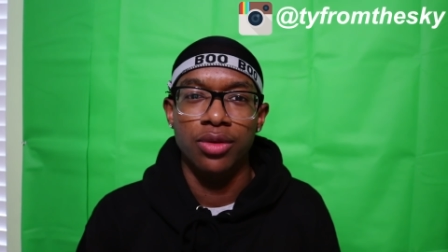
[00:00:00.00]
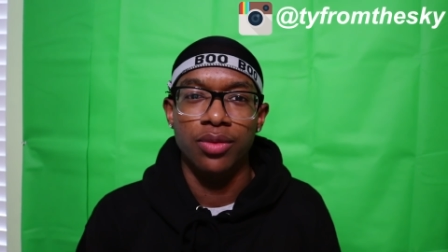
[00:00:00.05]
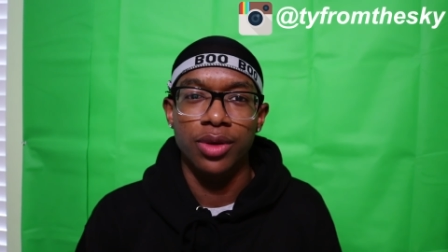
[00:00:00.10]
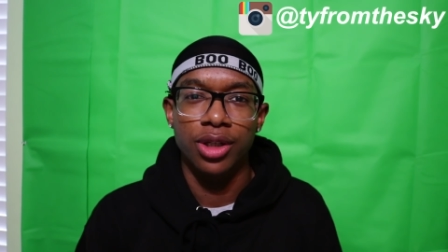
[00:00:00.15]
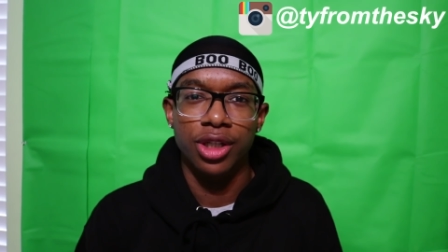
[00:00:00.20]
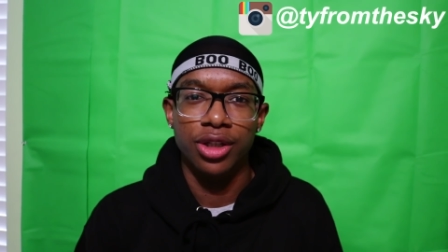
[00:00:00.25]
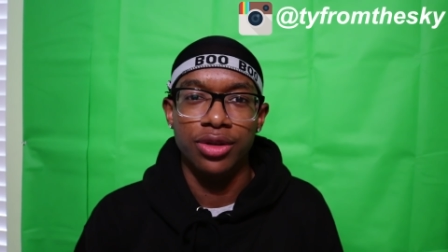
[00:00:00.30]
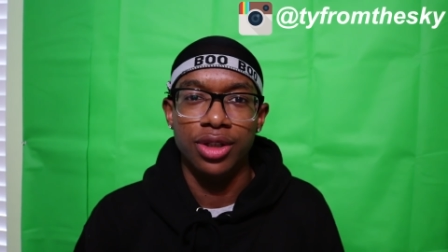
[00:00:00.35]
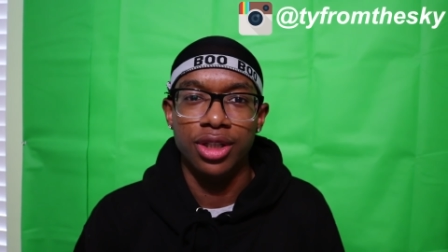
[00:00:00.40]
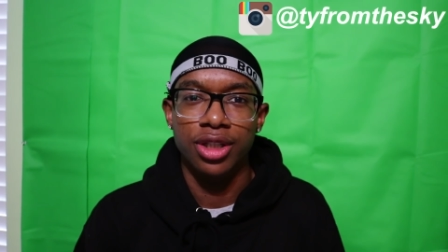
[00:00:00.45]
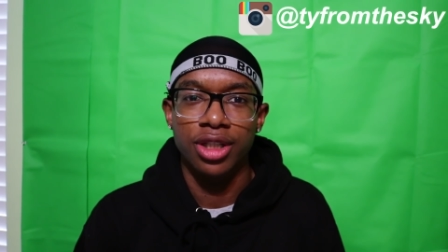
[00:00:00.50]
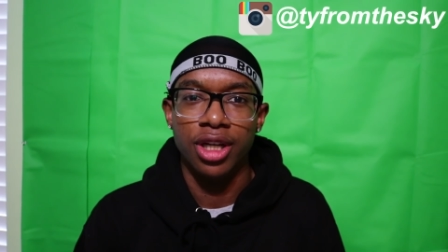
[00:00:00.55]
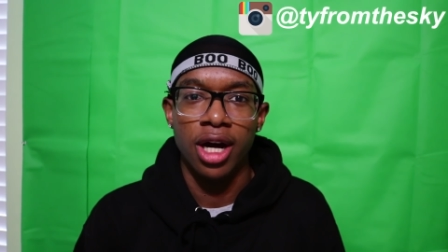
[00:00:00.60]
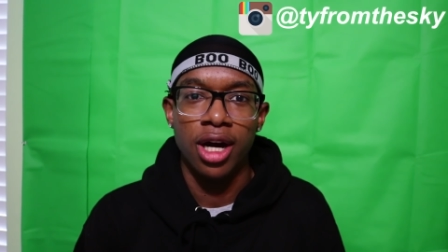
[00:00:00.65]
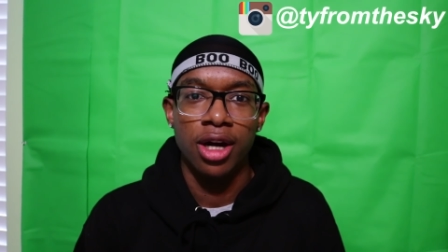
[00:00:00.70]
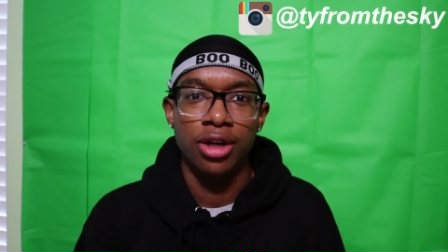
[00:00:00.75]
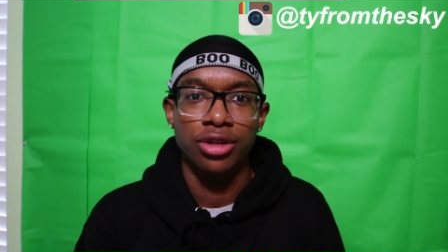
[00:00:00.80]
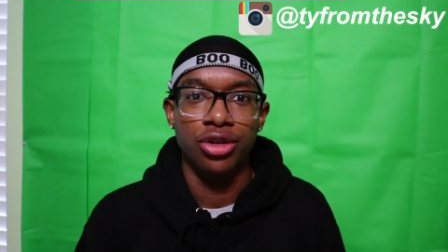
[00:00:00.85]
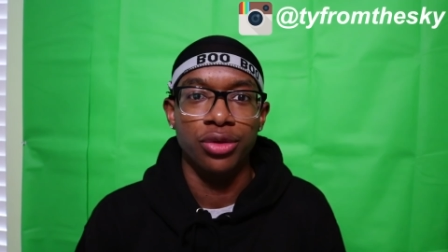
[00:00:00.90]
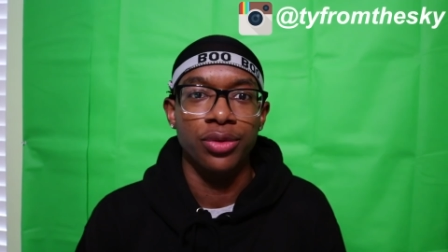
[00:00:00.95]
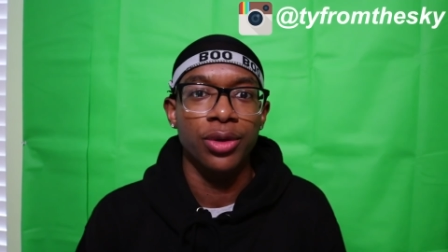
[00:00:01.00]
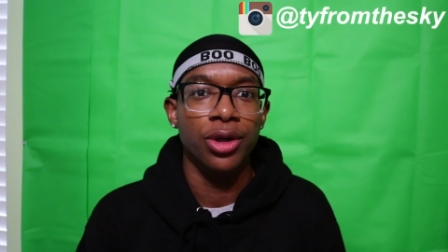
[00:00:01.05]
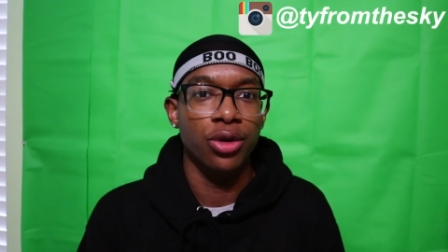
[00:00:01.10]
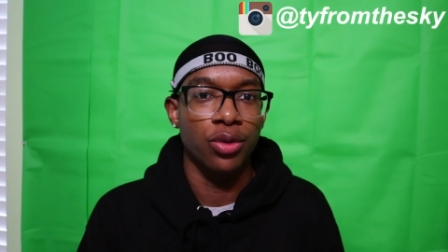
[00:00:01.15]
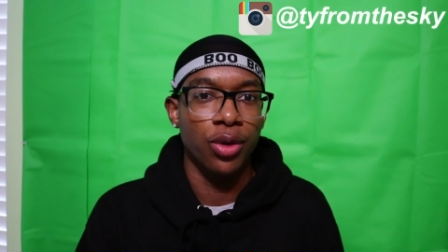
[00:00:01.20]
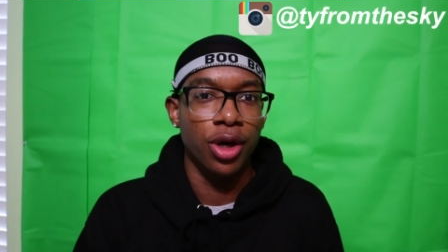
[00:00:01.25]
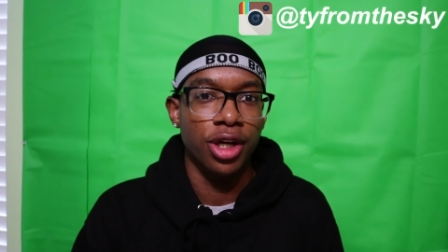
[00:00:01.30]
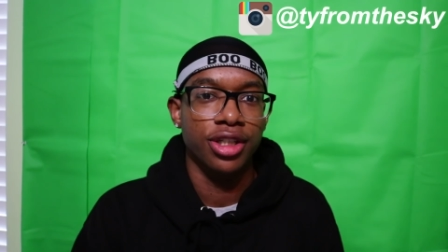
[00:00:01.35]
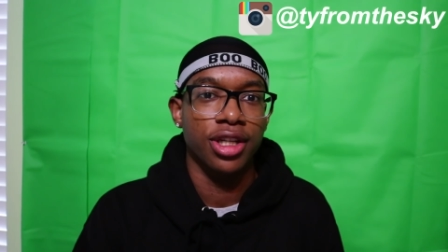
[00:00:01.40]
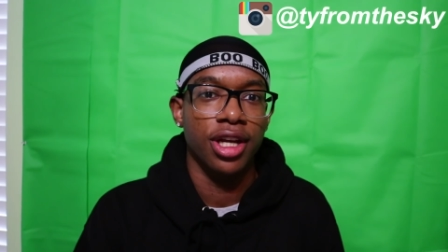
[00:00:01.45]
when he was a child, so we're
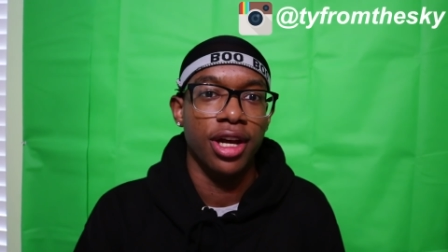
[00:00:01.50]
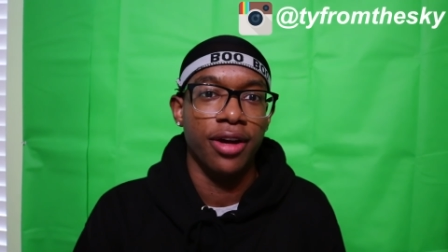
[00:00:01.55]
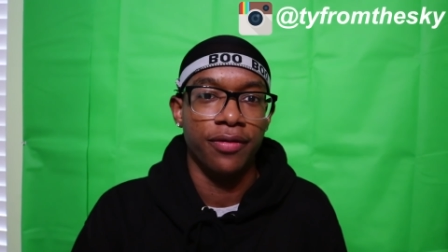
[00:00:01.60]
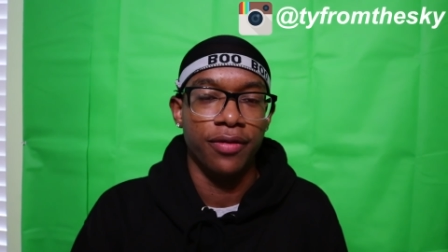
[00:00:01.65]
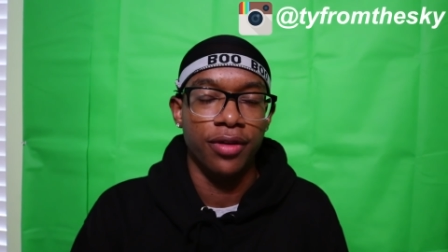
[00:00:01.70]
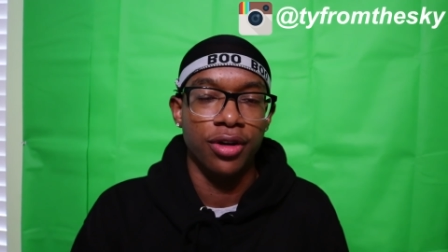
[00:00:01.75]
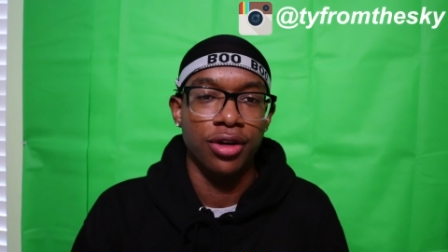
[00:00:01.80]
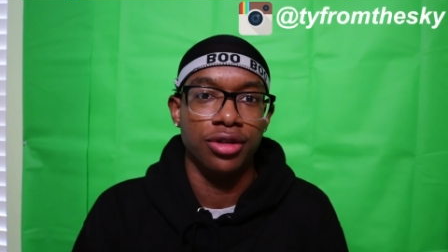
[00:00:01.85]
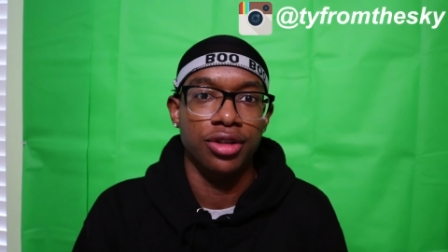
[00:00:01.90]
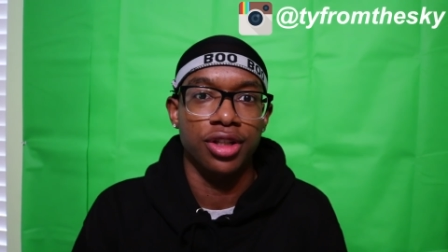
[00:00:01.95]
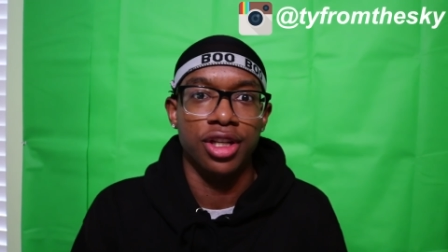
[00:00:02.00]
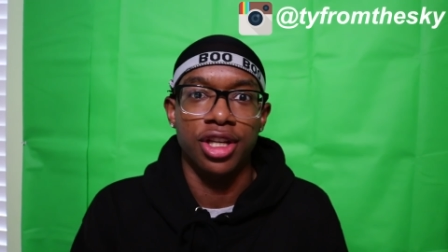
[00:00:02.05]
gonna watch that first